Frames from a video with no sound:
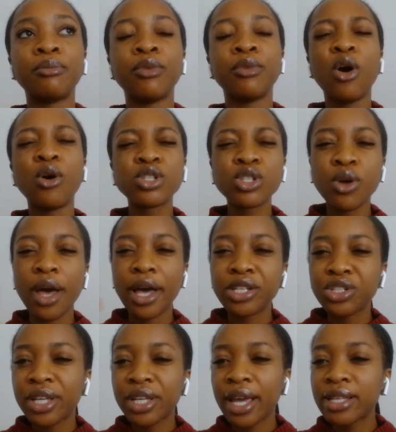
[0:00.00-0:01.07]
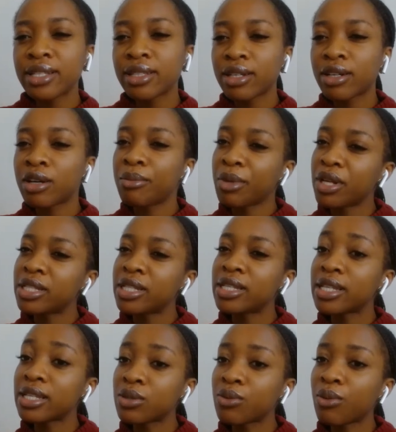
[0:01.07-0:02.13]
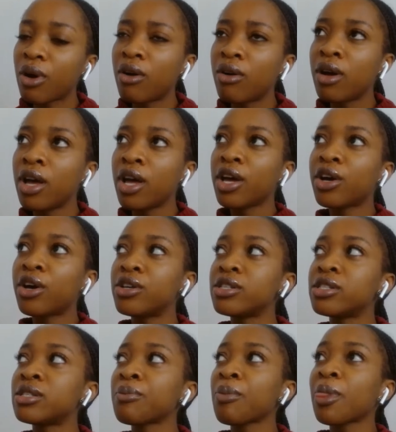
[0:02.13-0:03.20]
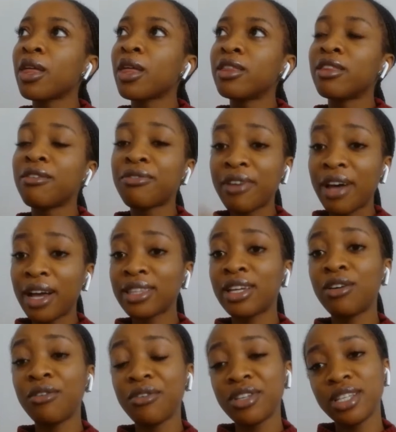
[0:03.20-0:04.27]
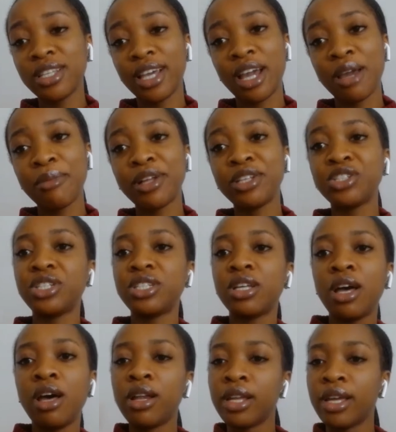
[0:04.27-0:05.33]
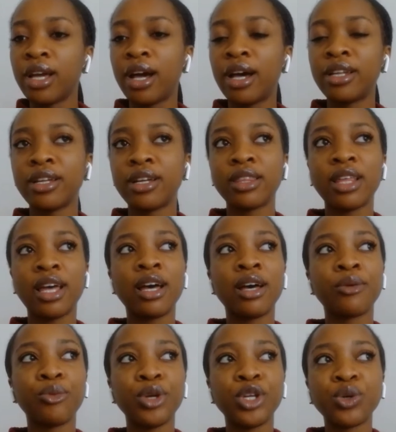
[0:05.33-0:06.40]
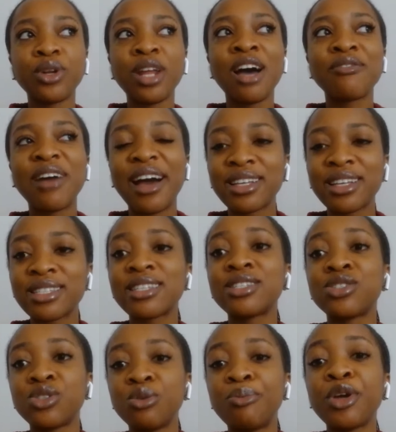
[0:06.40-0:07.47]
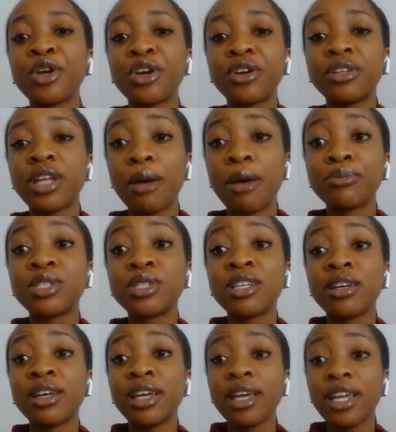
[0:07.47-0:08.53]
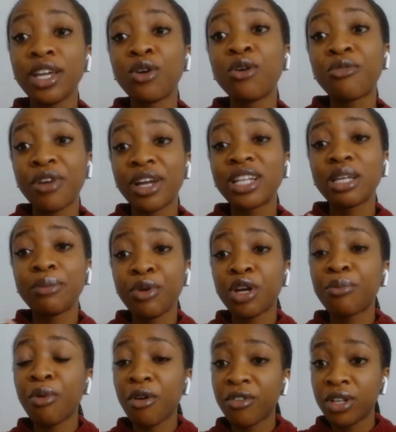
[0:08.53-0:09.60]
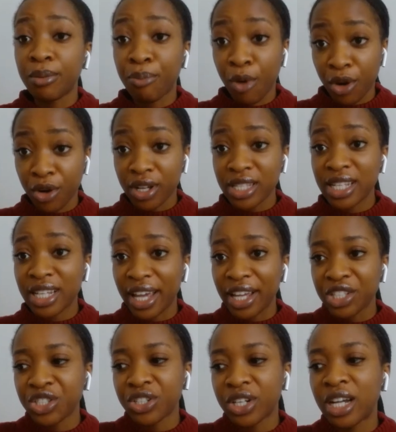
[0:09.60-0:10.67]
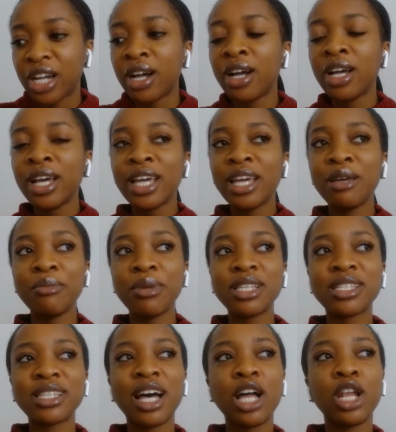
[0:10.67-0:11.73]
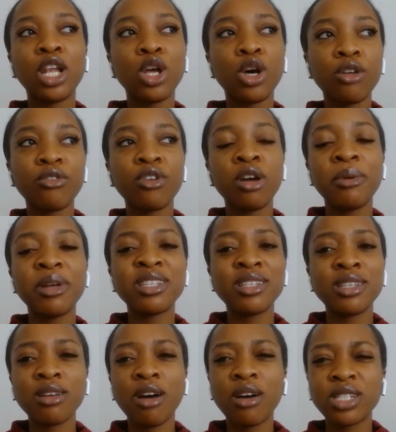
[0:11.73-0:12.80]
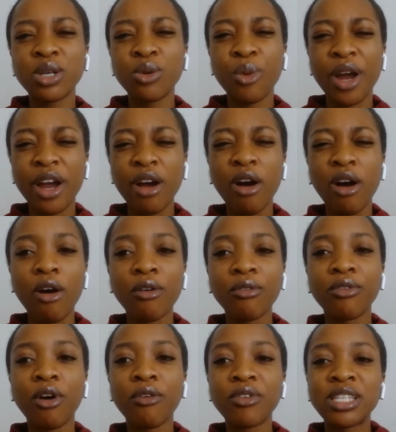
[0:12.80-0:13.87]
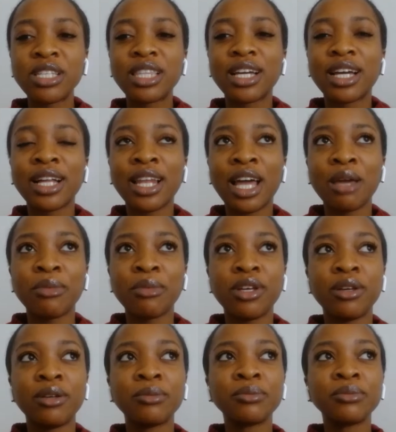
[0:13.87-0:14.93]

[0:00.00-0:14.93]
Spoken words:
also educating the communities as well. Because the fact that obviously, like I mentioned earlier, Anya, that we don't have access to to eco-friendly period products in Nigeria, it means that a lot of communities aren't aware of obviously the climate